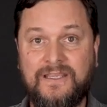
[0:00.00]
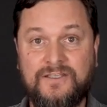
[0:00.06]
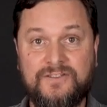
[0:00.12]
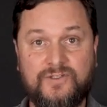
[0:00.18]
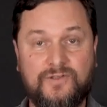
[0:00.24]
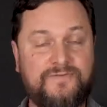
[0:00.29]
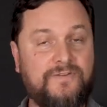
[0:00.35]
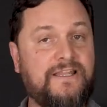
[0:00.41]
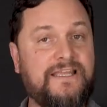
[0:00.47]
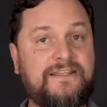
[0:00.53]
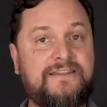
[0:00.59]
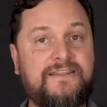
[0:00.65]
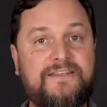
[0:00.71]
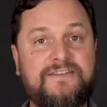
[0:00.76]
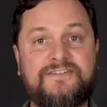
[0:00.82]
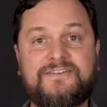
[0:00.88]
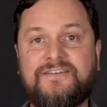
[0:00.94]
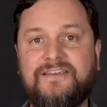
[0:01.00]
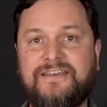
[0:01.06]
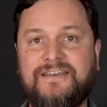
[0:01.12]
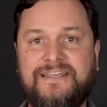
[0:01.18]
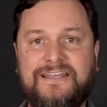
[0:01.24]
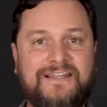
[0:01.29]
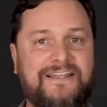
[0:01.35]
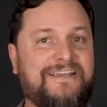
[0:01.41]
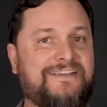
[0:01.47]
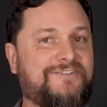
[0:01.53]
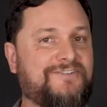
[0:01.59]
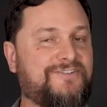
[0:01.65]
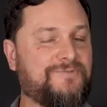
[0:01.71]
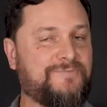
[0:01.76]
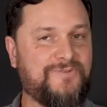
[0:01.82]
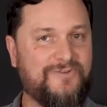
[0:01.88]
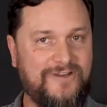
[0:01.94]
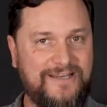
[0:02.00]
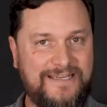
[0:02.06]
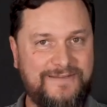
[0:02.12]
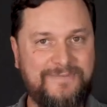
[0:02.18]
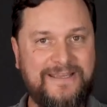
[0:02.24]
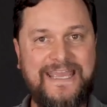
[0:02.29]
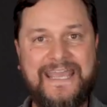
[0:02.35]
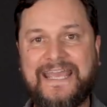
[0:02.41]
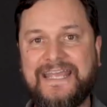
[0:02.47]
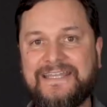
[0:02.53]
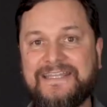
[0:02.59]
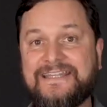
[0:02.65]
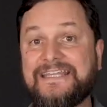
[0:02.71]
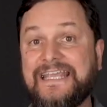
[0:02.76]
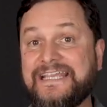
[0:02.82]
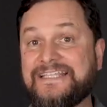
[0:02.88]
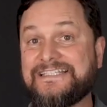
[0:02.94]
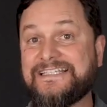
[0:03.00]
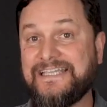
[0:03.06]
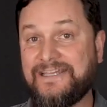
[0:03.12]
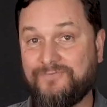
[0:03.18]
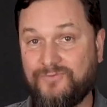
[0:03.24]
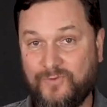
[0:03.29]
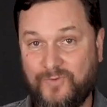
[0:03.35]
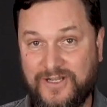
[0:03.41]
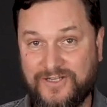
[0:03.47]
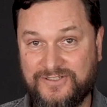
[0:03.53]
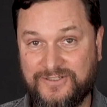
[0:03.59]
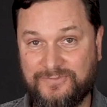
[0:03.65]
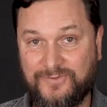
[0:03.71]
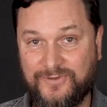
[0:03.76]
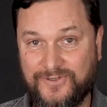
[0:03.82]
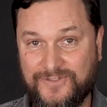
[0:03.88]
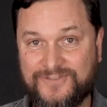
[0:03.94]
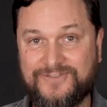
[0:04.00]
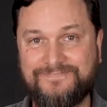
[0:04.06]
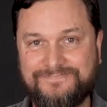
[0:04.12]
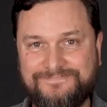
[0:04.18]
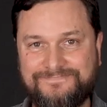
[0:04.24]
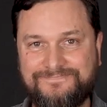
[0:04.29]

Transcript: So if you like this, hit like and subscribe, and thanks again for watching, brewers.